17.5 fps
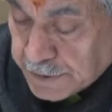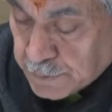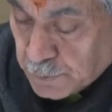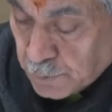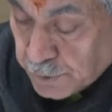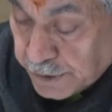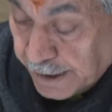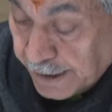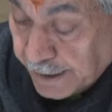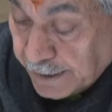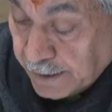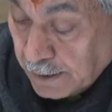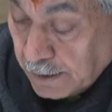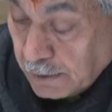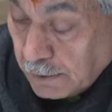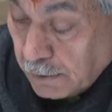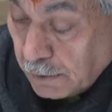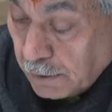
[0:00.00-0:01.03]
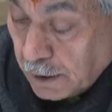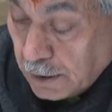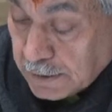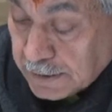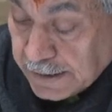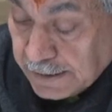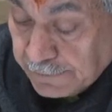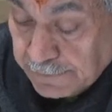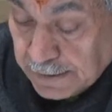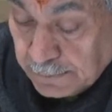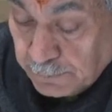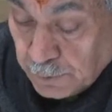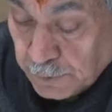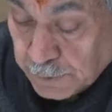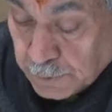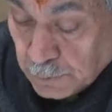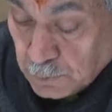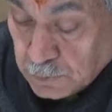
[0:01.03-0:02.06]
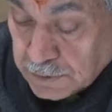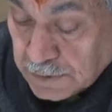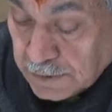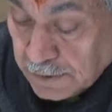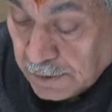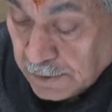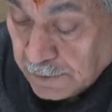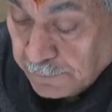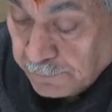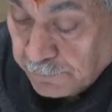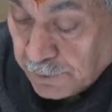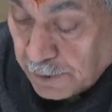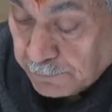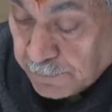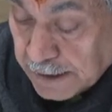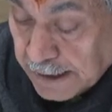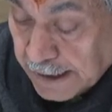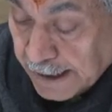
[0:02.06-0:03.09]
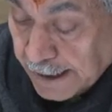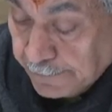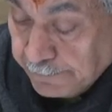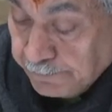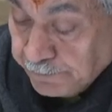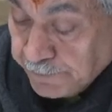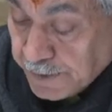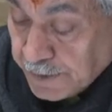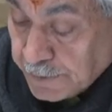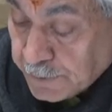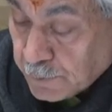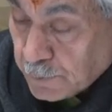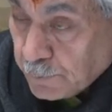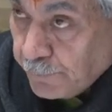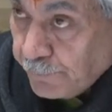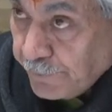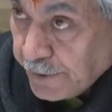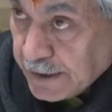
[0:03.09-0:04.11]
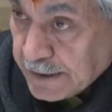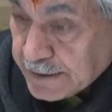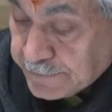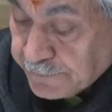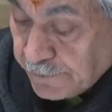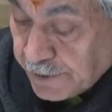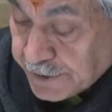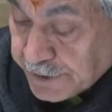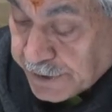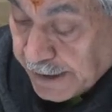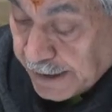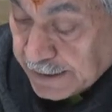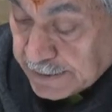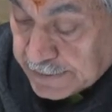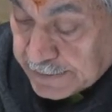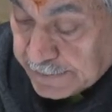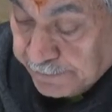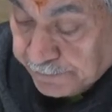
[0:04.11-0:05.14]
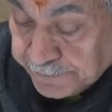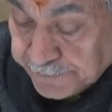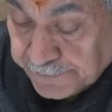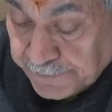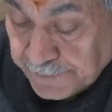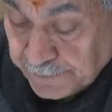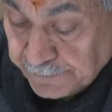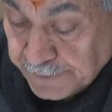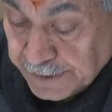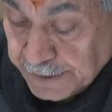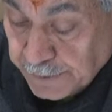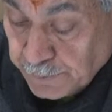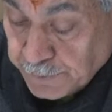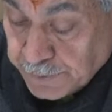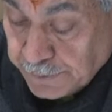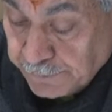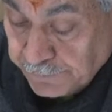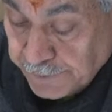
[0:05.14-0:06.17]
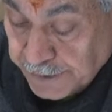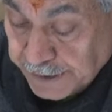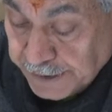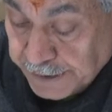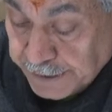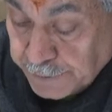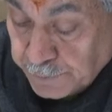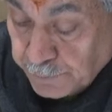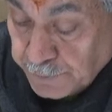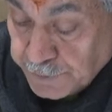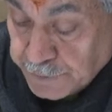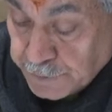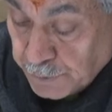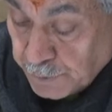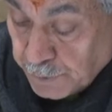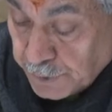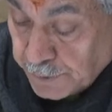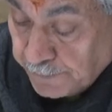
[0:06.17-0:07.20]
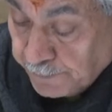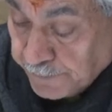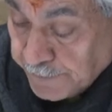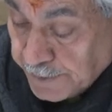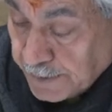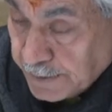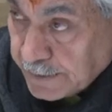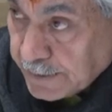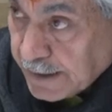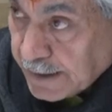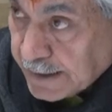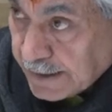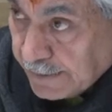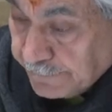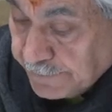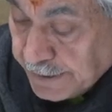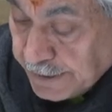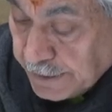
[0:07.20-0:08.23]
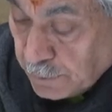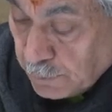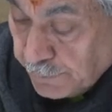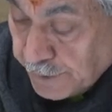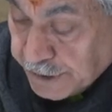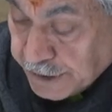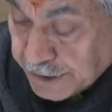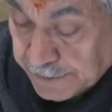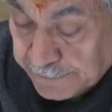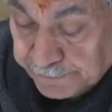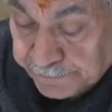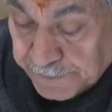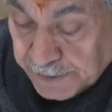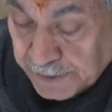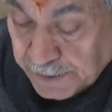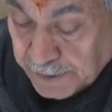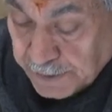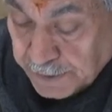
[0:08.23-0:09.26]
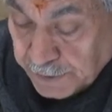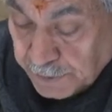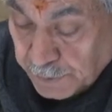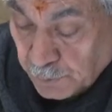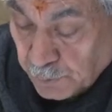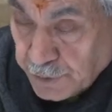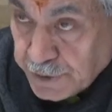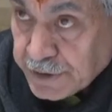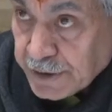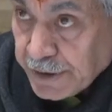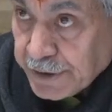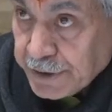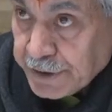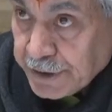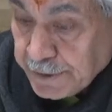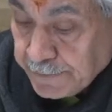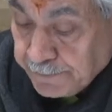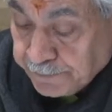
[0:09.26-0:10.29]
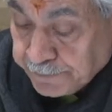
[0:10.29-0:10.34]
to take all the available tools from the lab to fields for trials. We need to ensure that every innovation, new research